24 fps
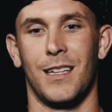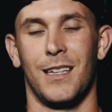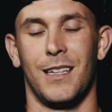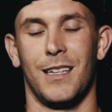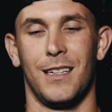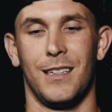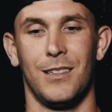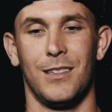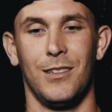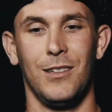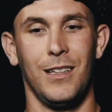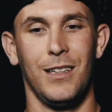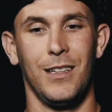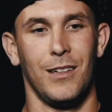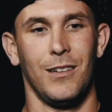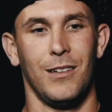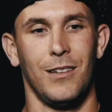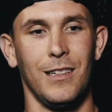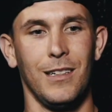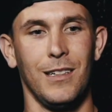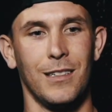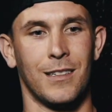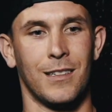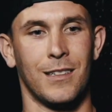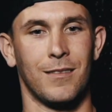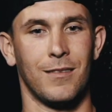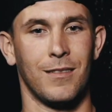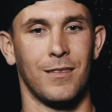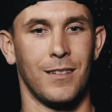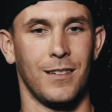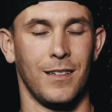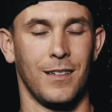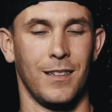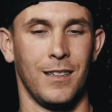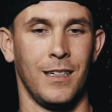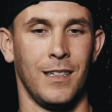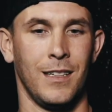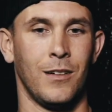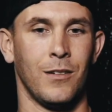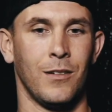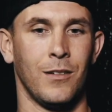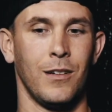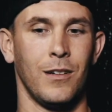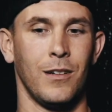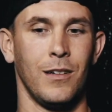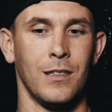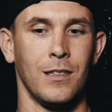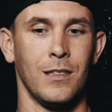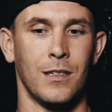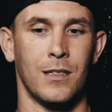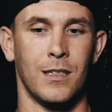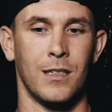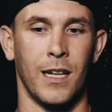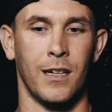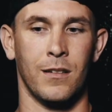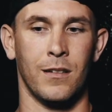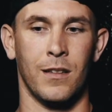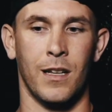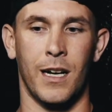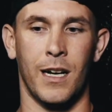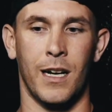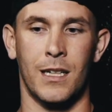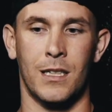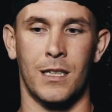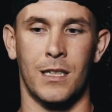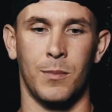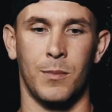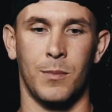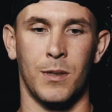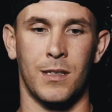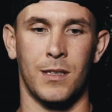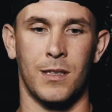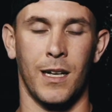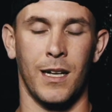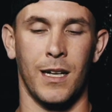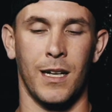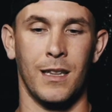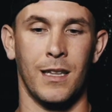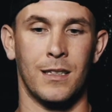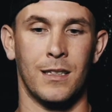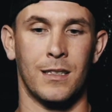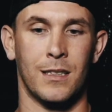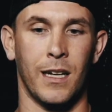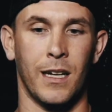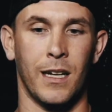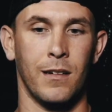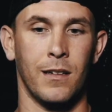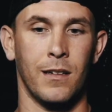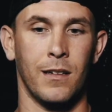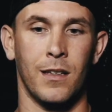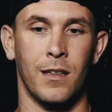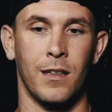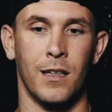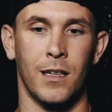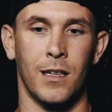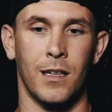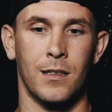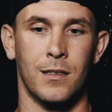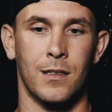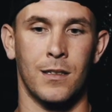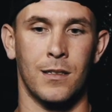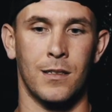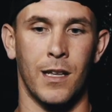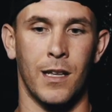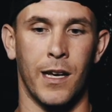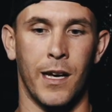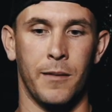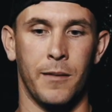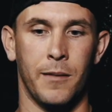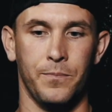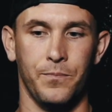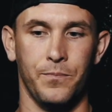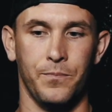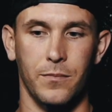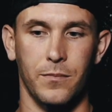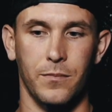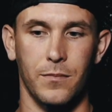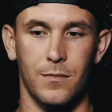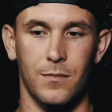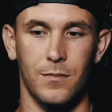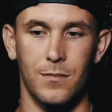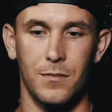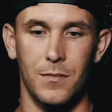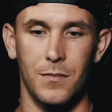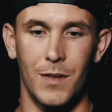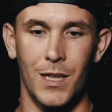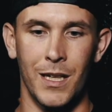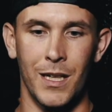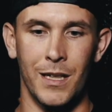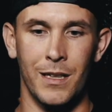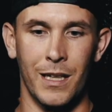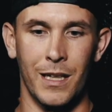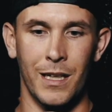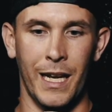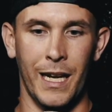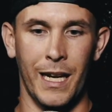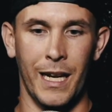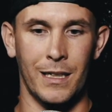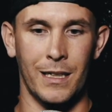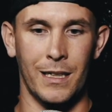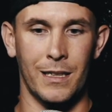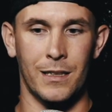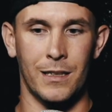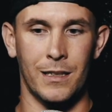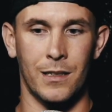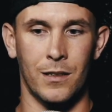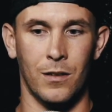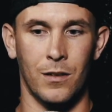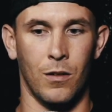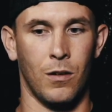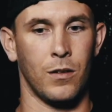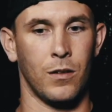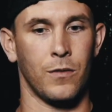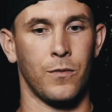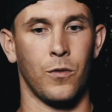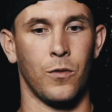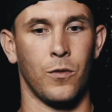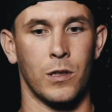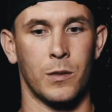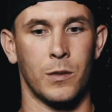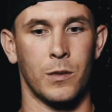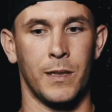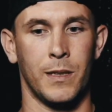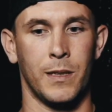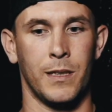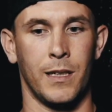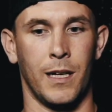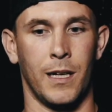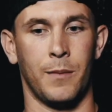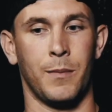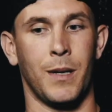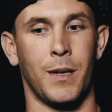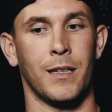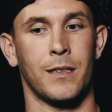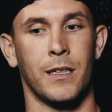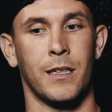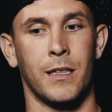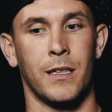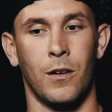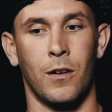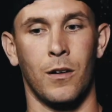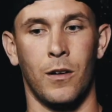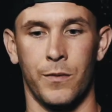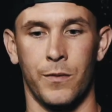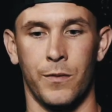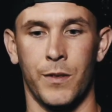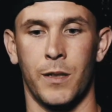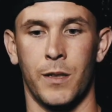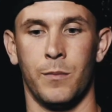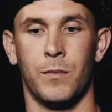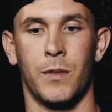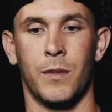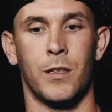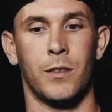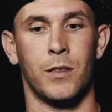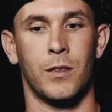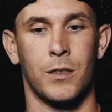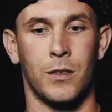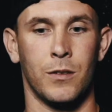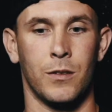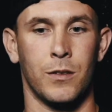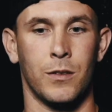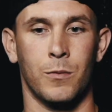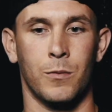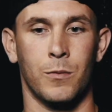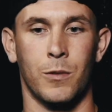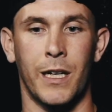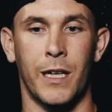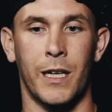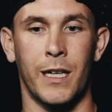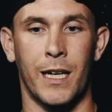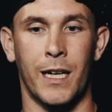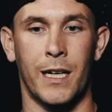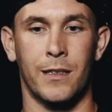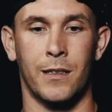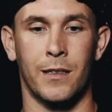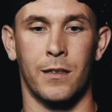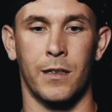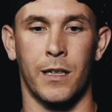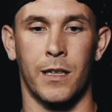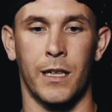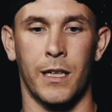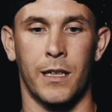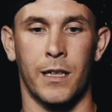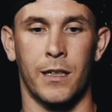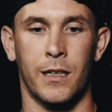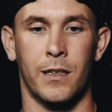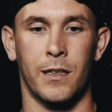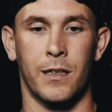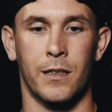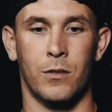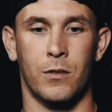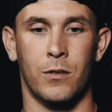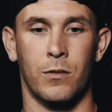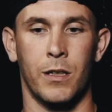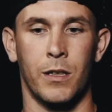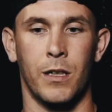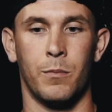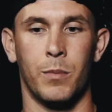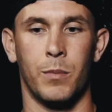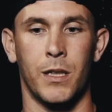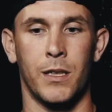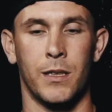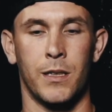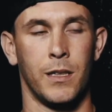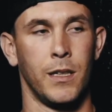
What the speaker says: So there is a standard that has to be set. And the scary thing is that the candidates in law enforcement, I'm not saying all of them, there's still some great guys that are getting into this career, but